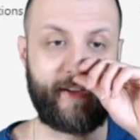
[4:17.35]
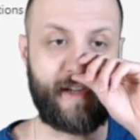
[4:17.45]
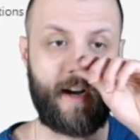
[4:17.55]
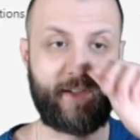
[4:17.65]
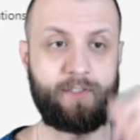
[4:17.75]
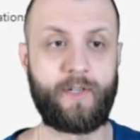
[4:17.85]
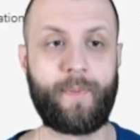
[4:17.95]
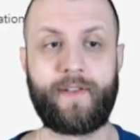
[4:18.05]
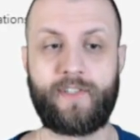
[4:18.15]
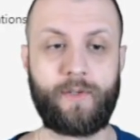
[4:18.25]
Talks a little
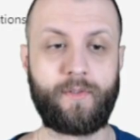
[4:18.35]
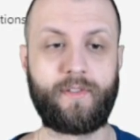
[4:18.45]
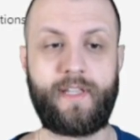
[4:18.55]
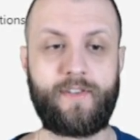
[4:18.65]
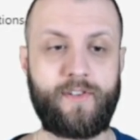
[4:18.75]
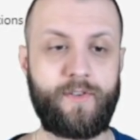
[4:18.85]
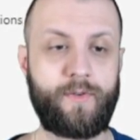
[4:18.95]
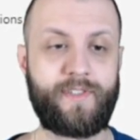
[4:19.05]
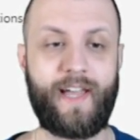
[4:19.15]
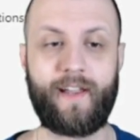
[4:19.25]
about, so Li
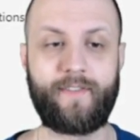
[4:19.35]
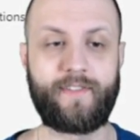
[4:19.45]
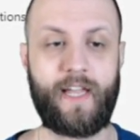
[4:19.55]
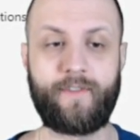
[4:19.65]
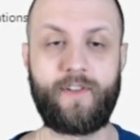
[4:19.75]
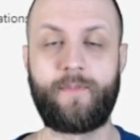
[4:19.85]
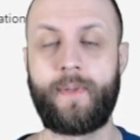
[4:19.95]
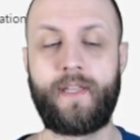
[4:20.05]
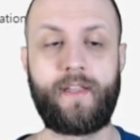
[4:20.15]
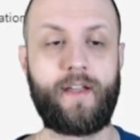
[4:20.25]
Zhu, tech
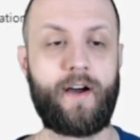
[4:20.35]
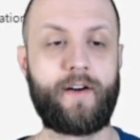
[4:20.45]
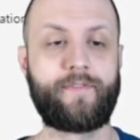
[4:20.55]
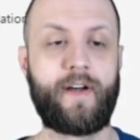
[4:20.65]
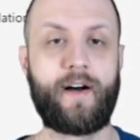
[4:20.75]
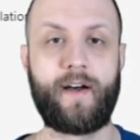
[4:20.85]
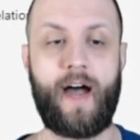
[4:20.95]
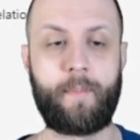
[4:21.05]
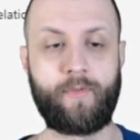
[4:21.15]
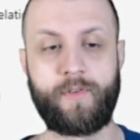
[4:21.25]
VP of
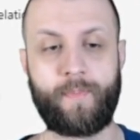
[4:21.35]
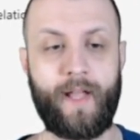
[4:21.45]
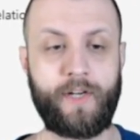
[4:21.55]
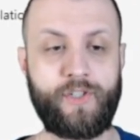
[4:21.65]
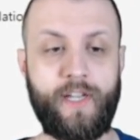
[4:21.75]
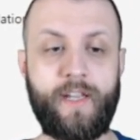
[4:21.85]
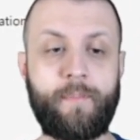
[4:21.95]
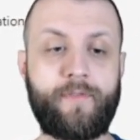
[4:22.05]
High Performance Blockchain.